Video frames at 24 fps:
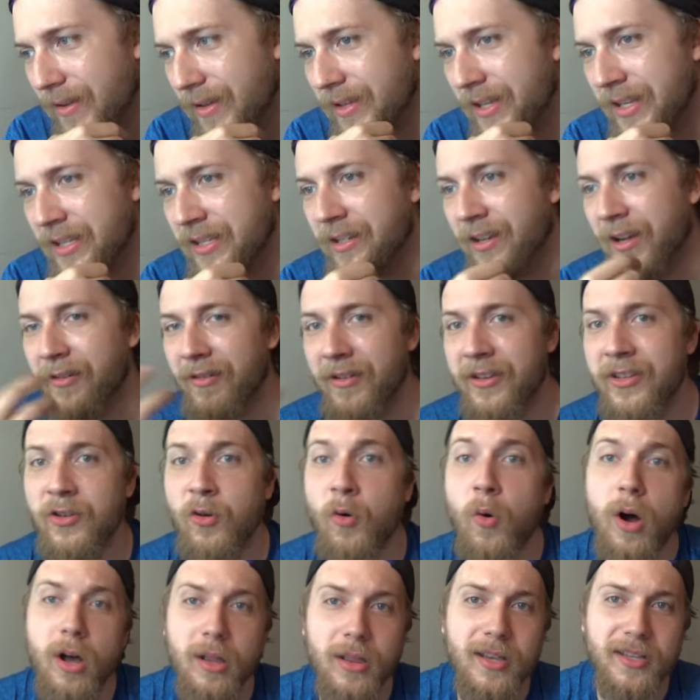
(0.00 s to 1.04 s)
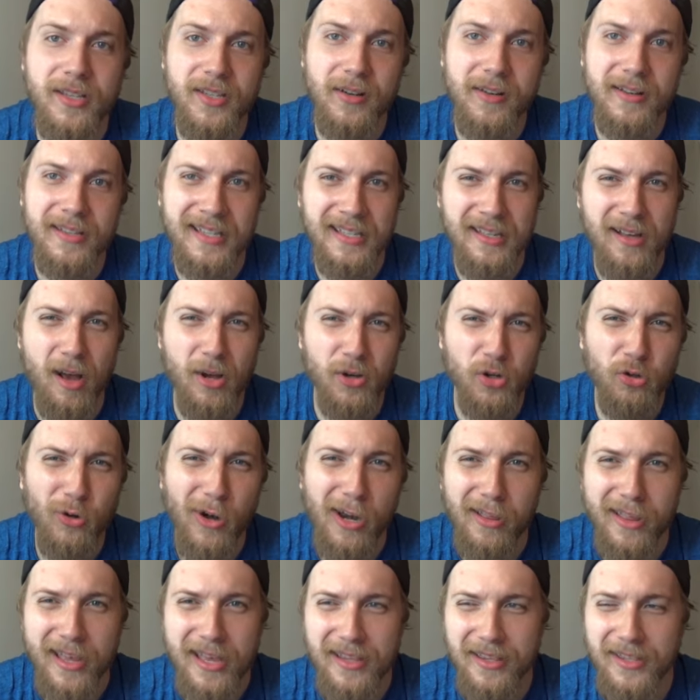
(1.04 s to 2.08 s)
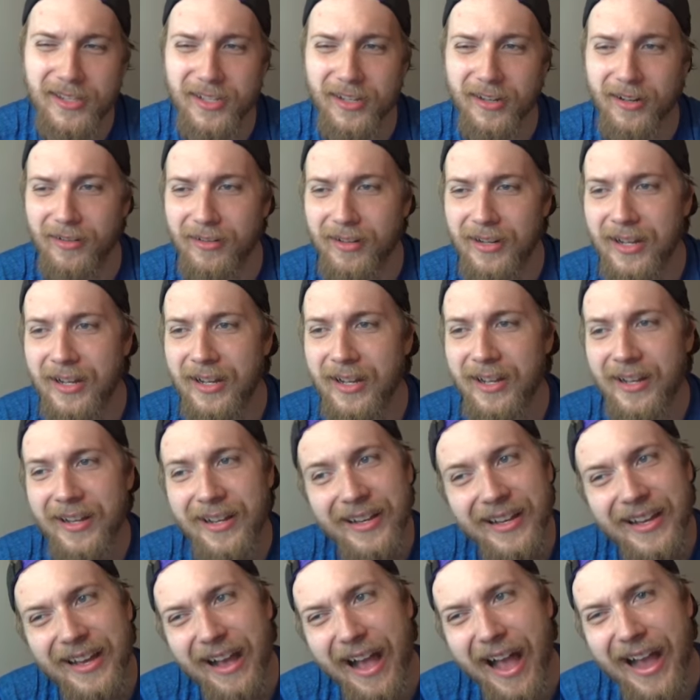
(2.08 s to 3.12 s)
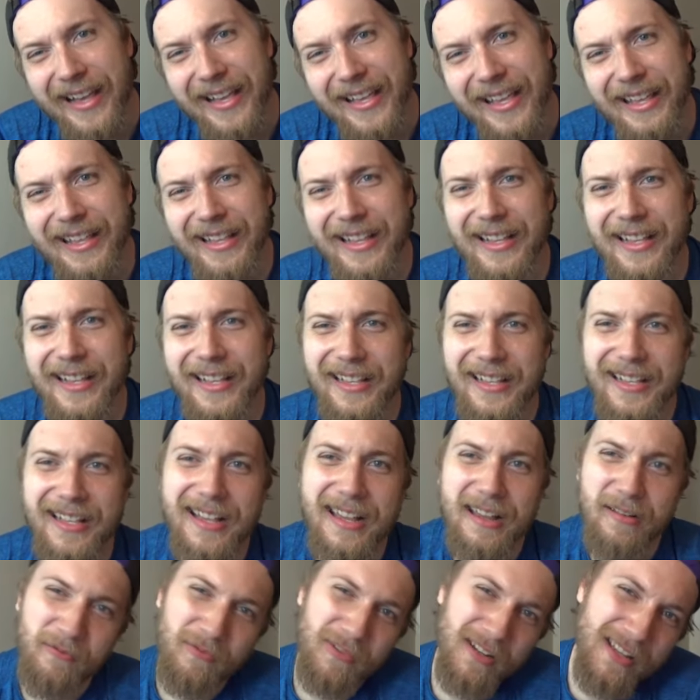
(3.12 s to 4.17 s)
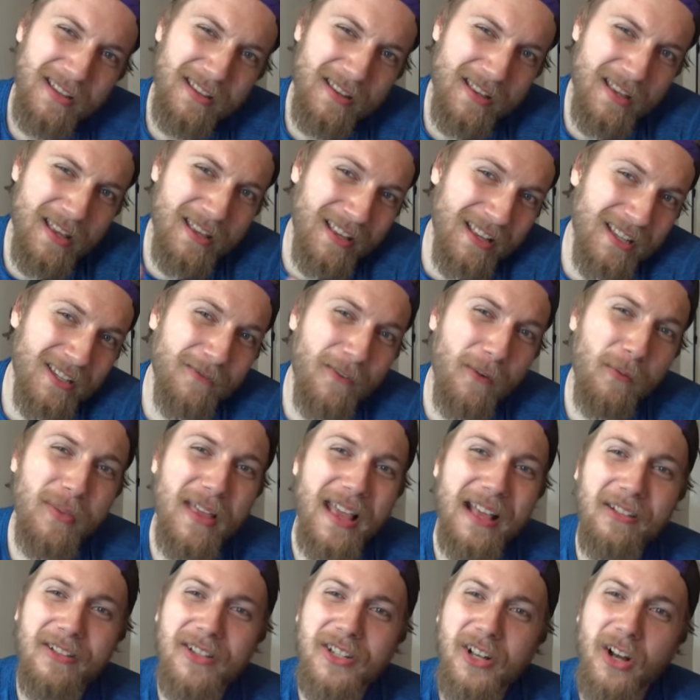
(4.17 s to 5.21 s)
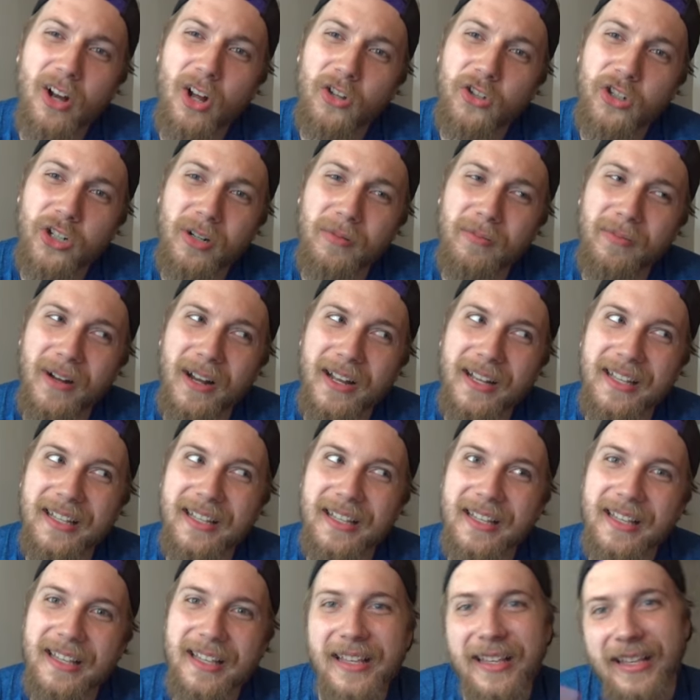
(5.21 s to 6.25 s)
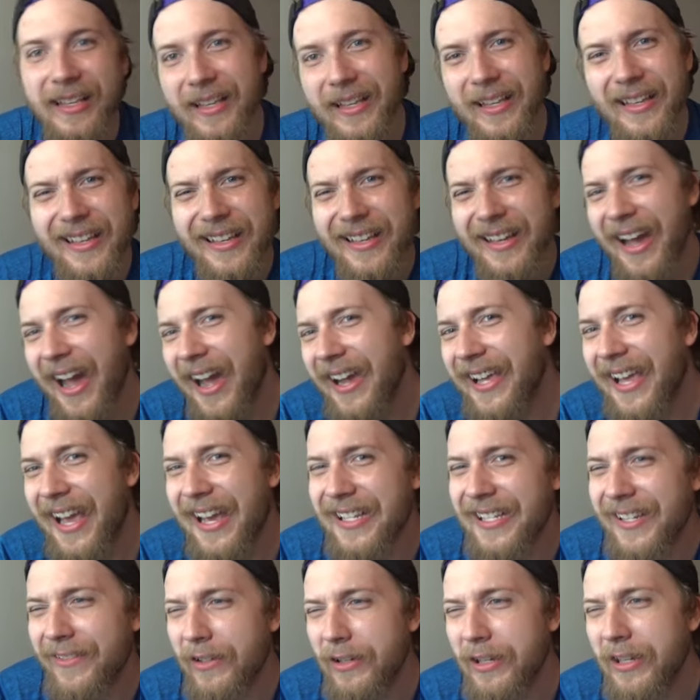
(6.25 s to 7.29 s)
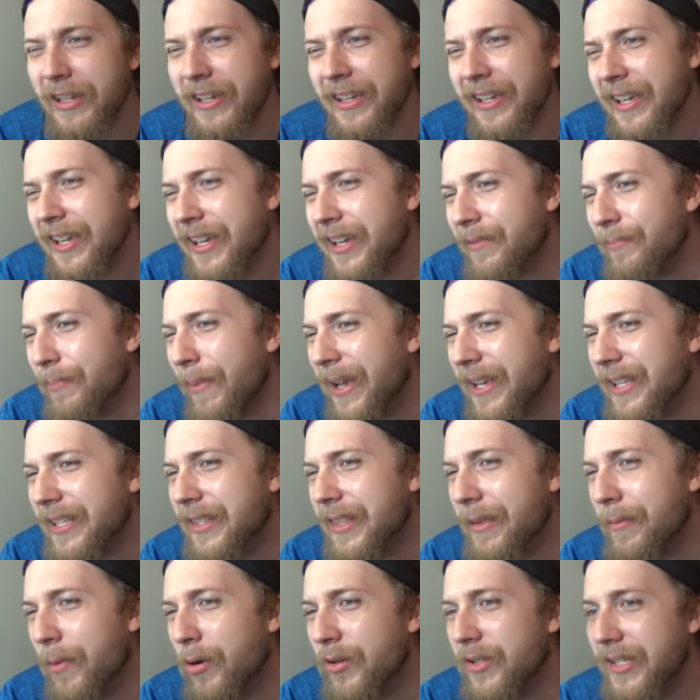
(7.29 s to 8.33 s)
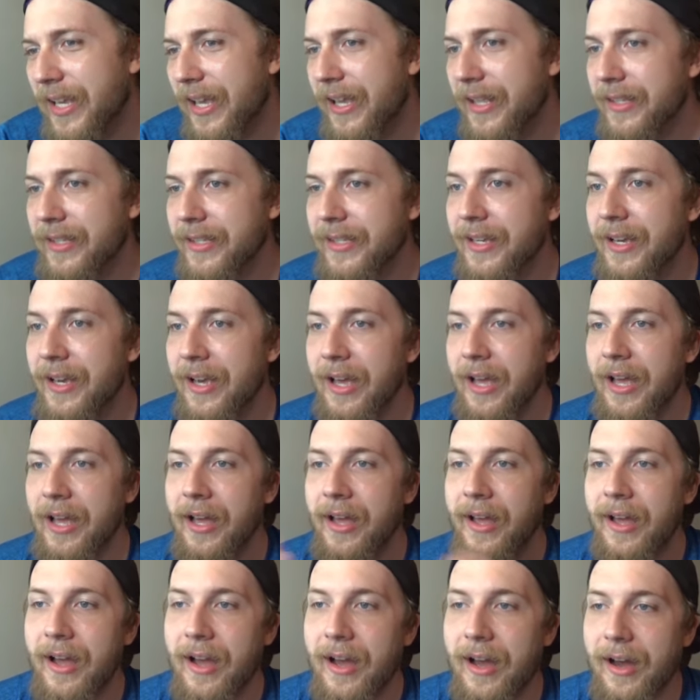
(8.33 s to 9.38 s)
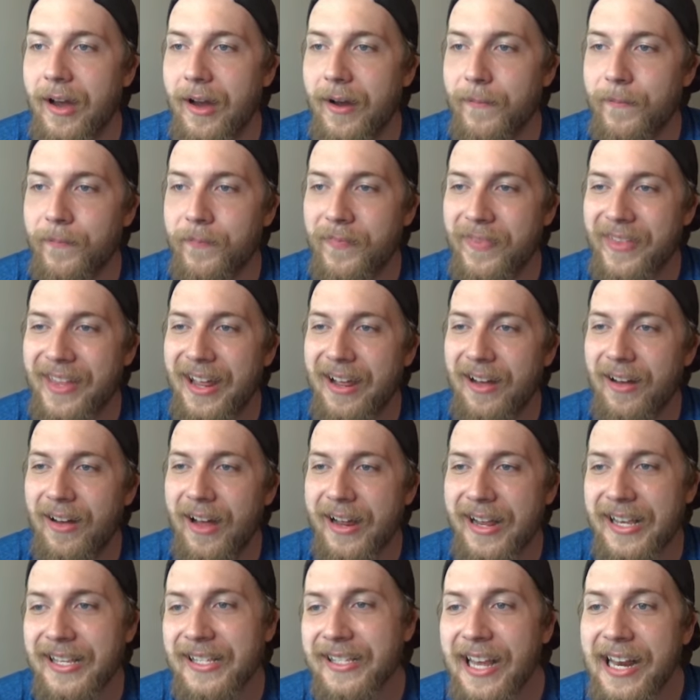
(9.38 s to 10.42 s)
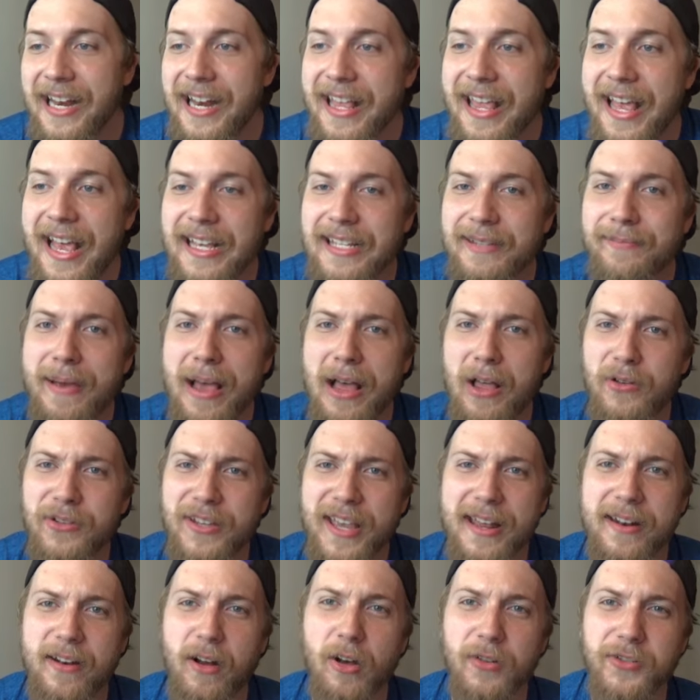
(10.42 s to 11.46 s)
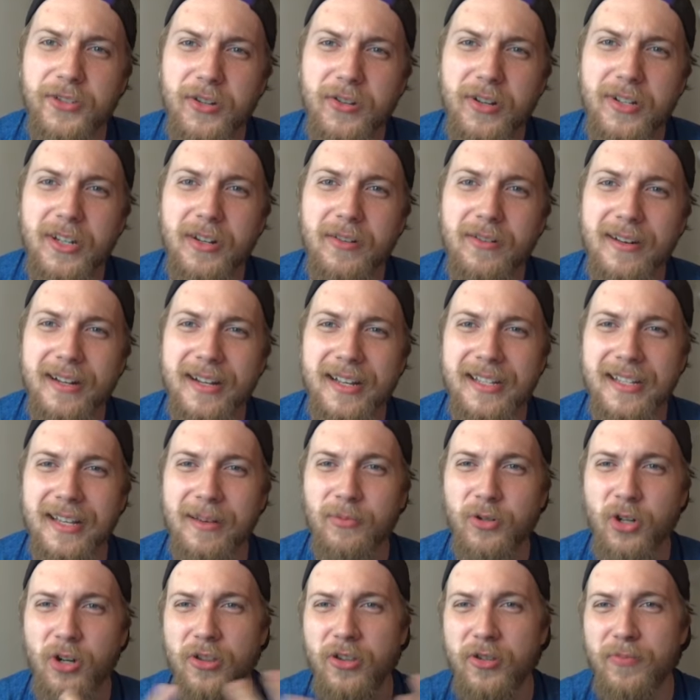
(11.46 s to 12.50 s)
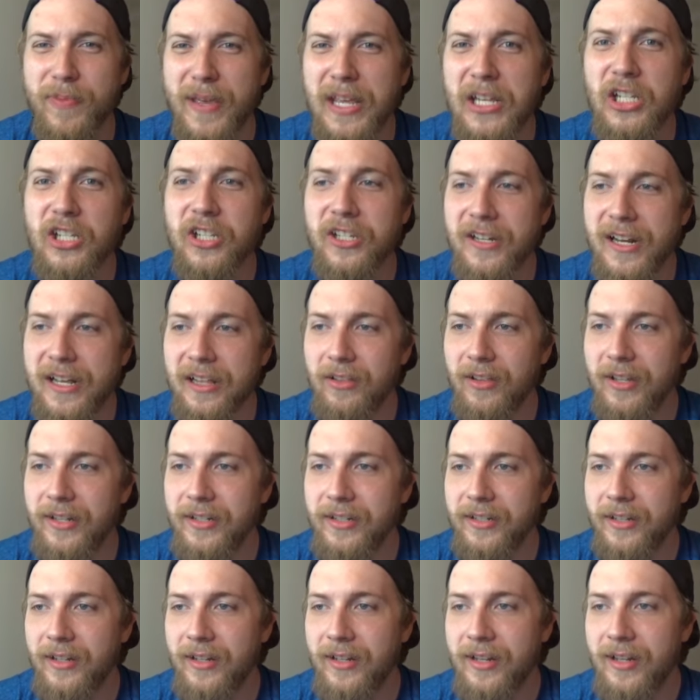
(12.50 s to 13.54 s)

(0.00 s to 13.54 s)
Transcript: he's a koala, so he's Australian. So he doesn't fit with England's culture, but I guess he makes the most sense. I guess Sandygast, Palossand also could do it because I'm sure there's beaches in England,